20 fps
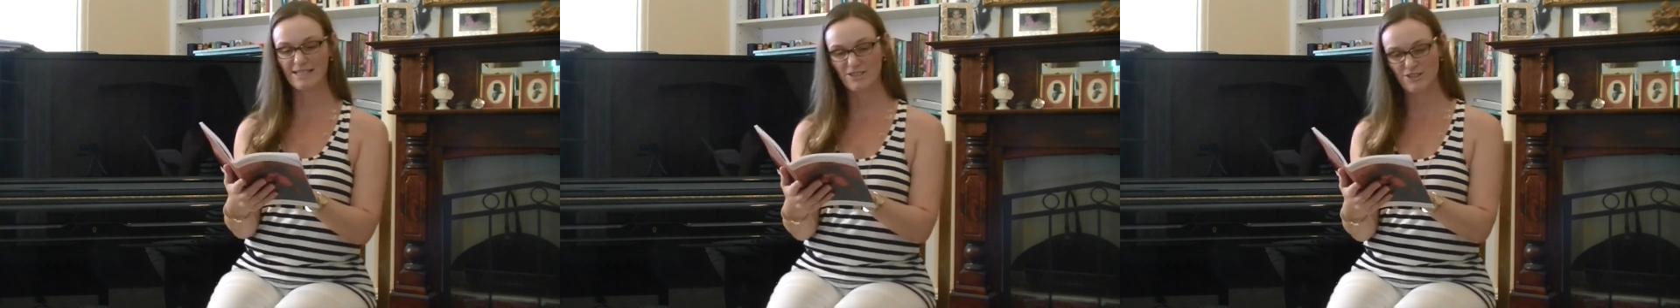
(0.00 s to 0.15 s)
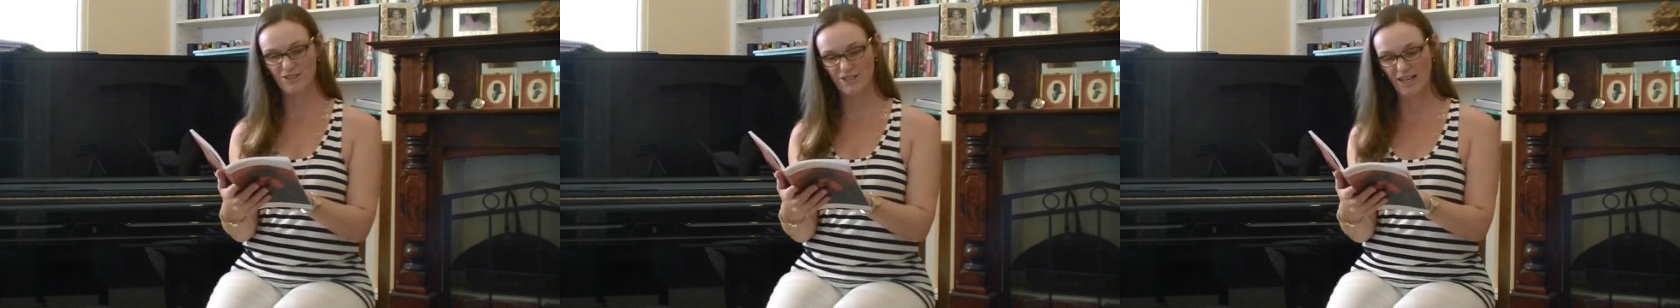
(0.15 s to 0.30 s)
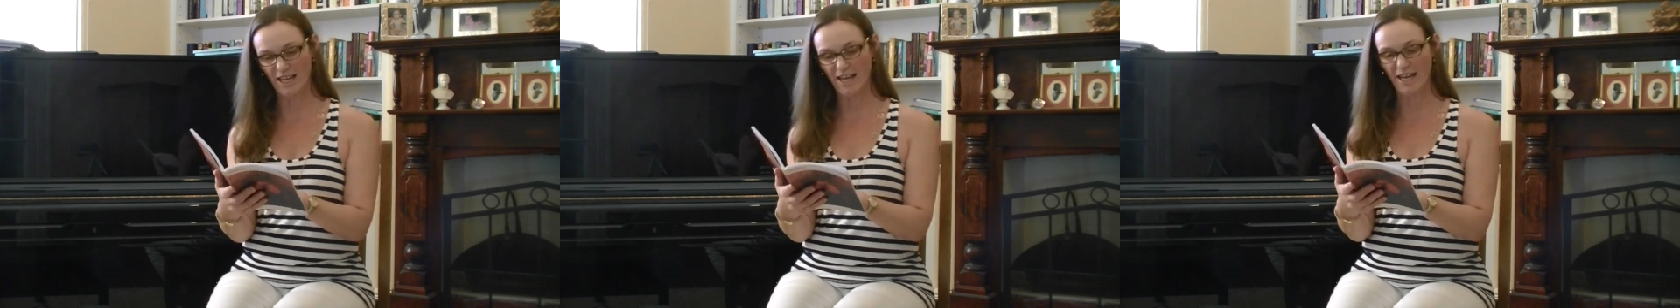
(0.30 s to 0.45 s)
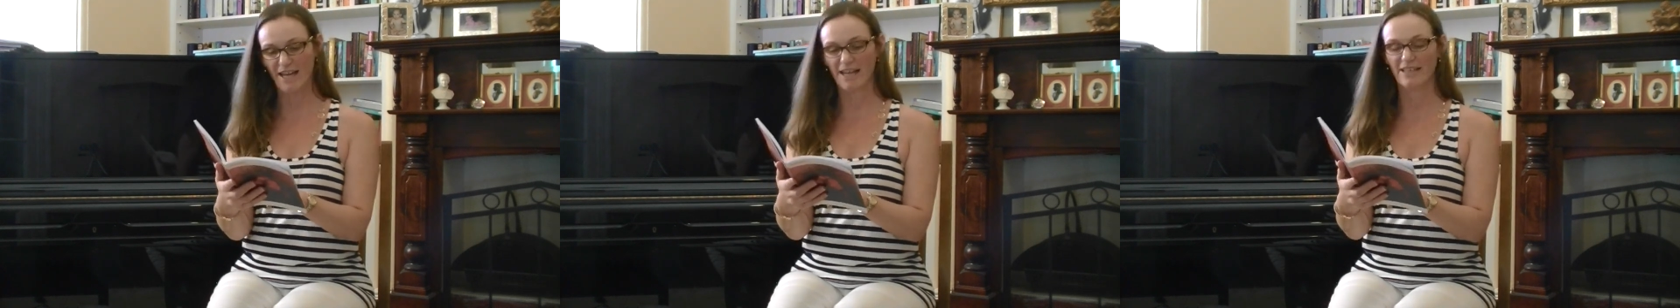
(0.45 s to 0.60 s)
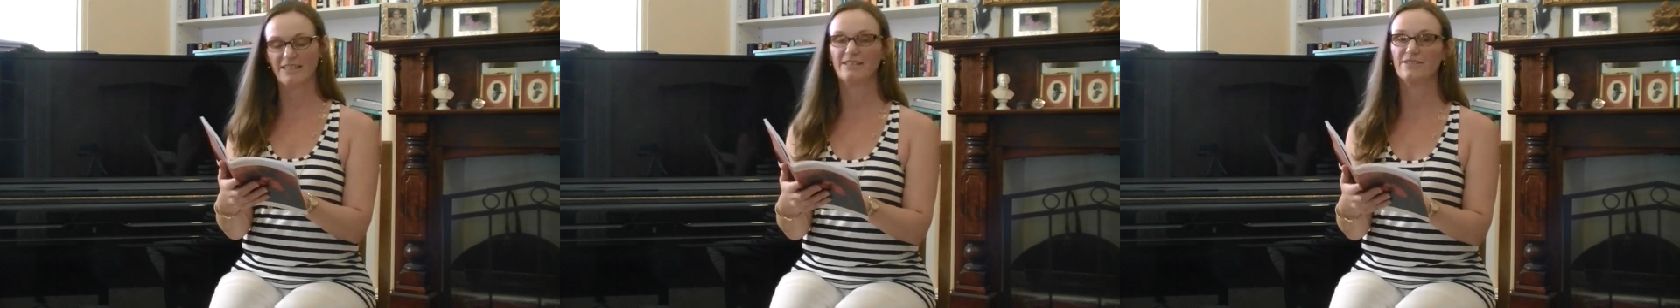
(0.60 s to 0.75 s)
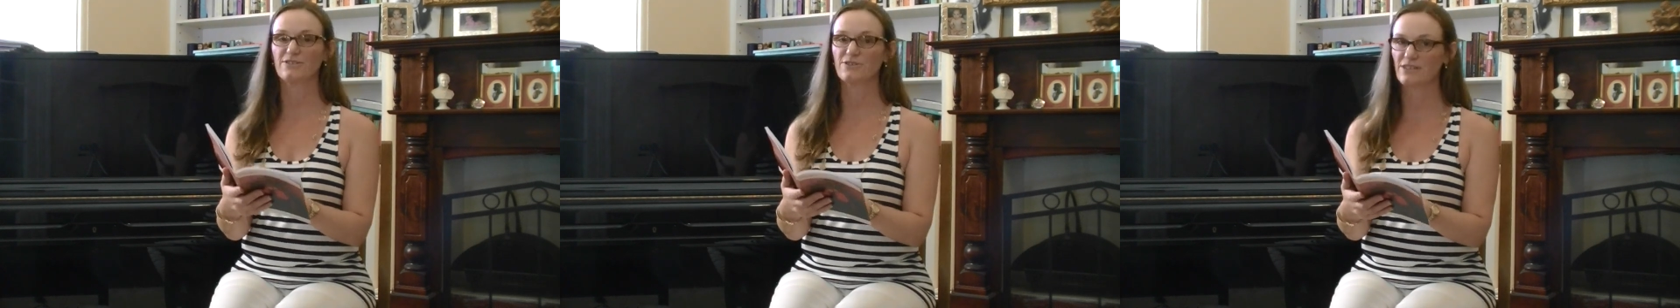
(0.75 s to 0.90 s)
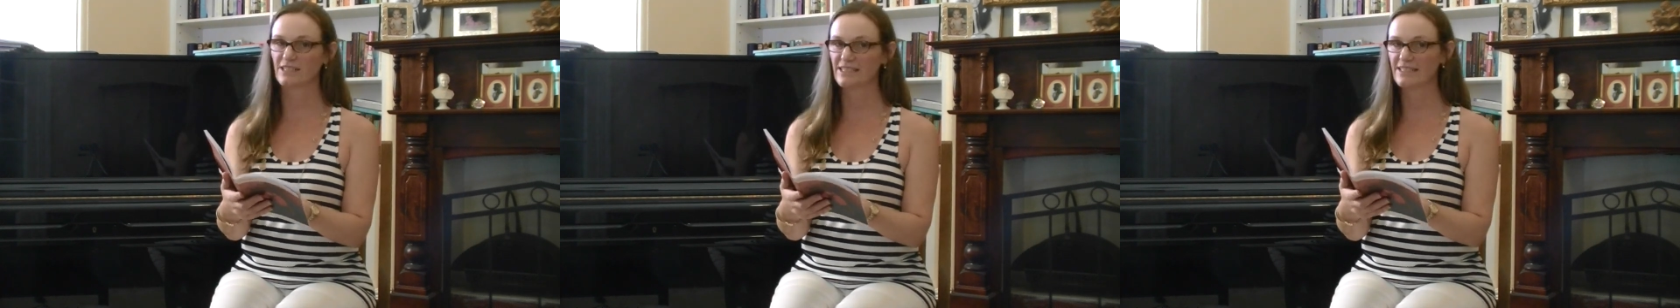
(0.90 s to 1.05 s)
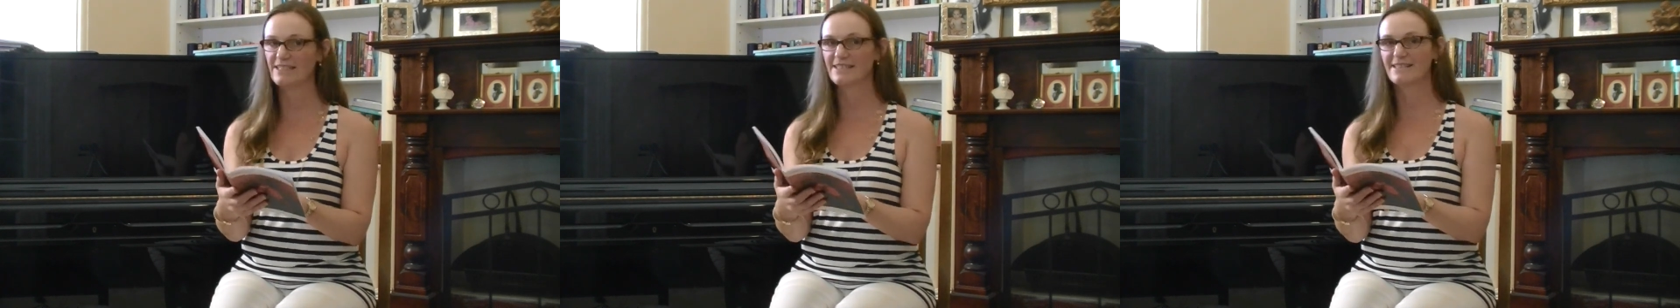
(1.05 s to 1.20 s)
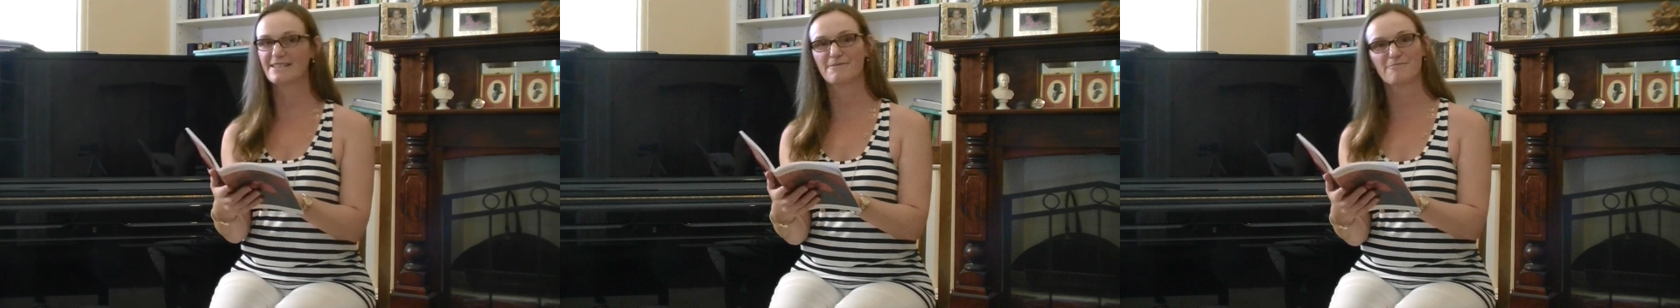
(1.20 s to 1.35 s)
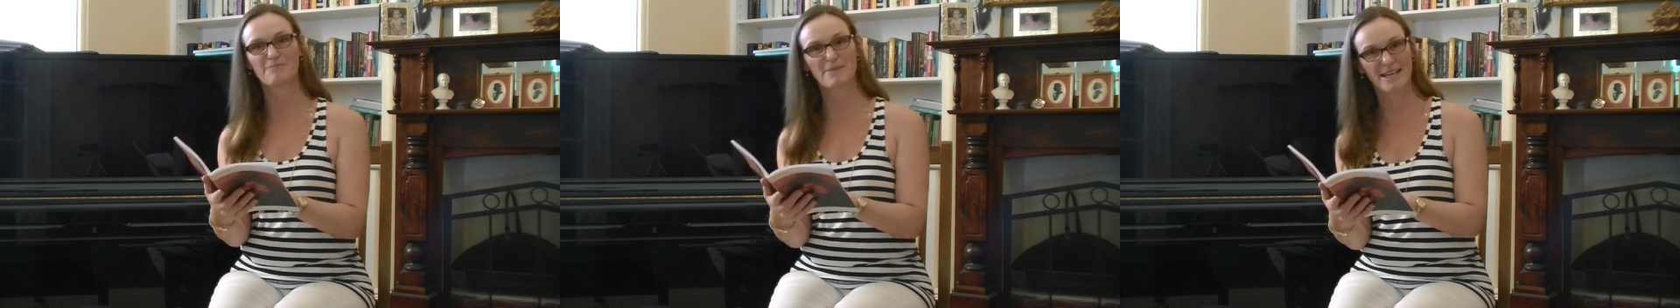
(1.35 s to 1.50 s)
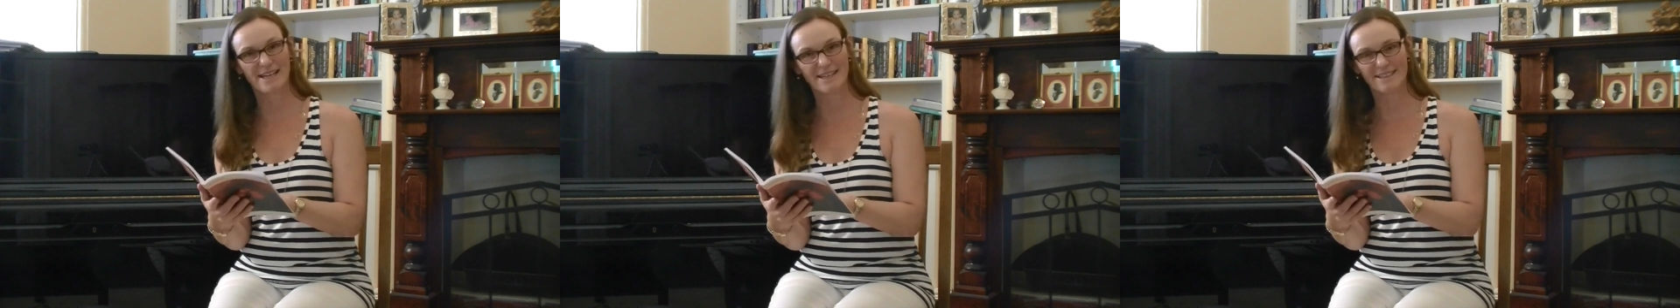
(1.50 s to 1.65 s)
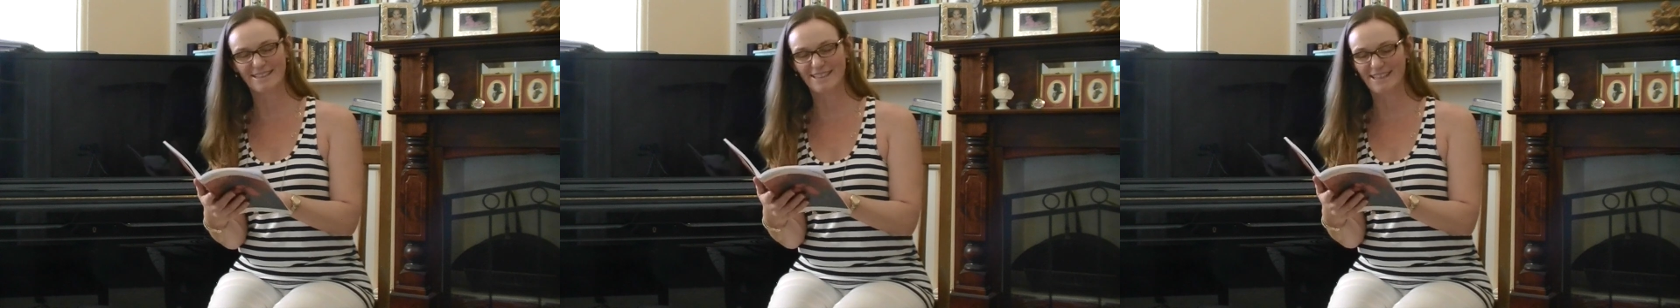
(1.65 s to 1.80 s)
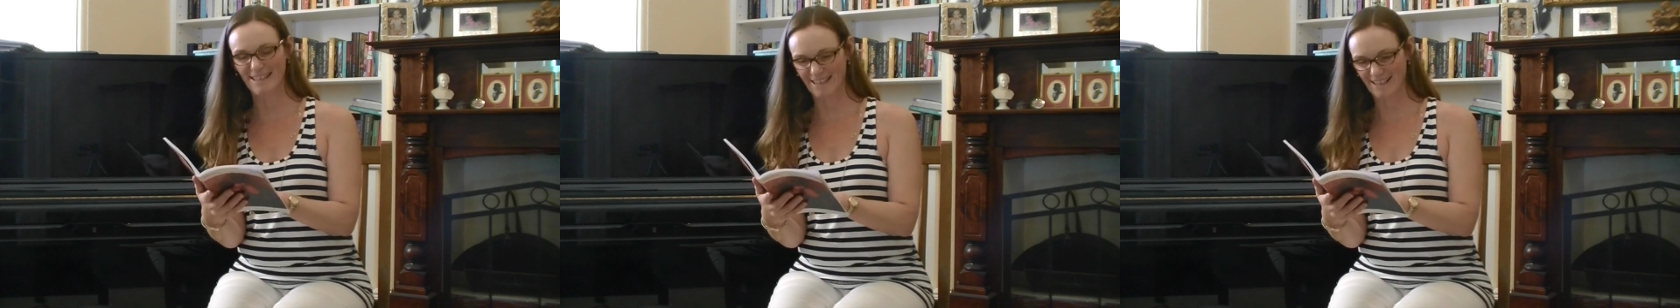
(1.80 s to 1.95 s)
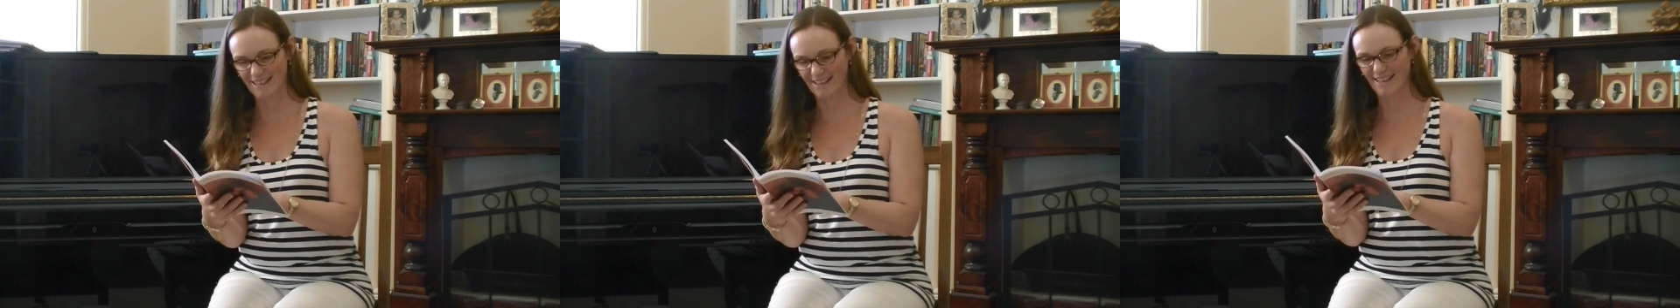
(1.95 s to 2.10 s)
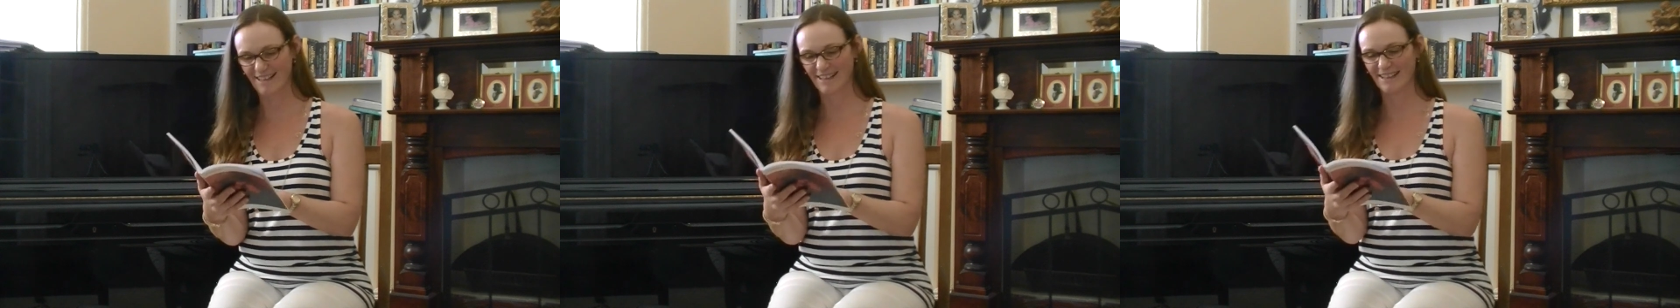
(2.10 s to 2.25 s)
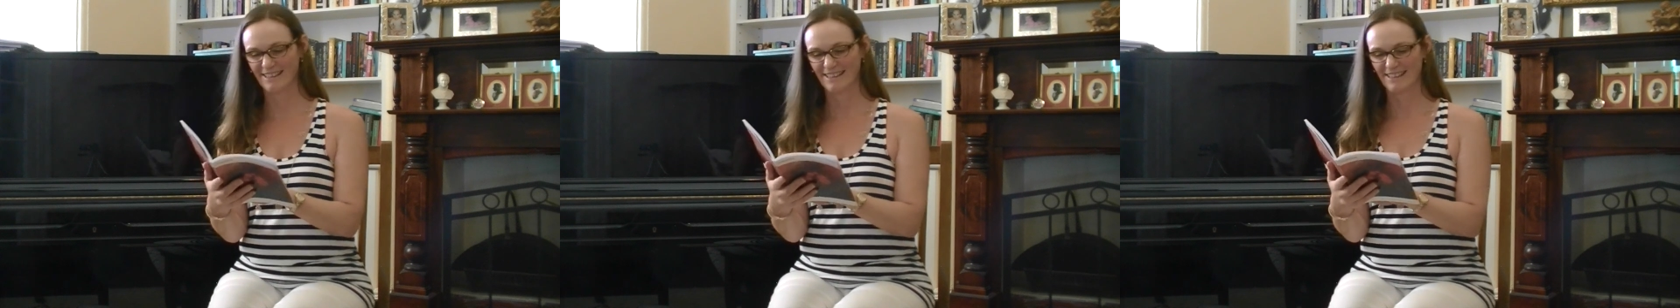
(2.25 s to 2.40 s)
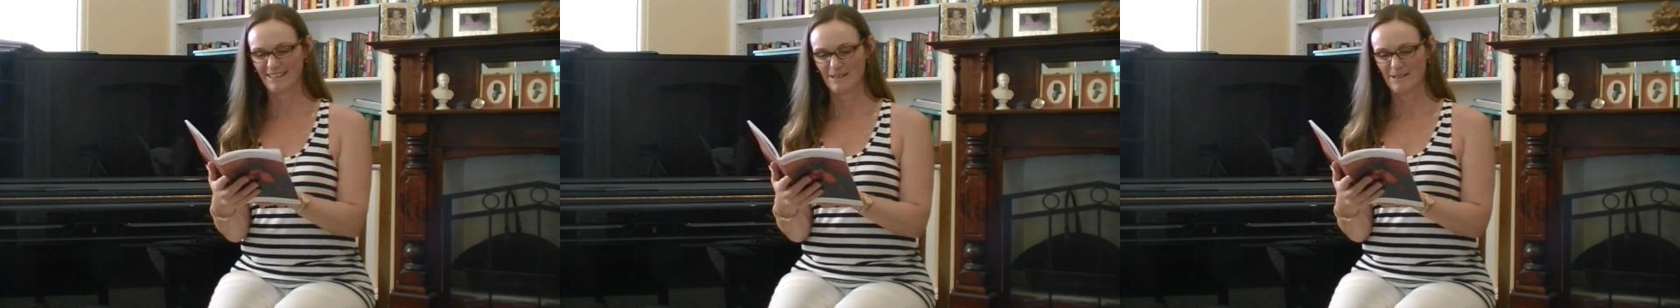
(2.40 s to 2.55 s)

showered and dressed and packed the car,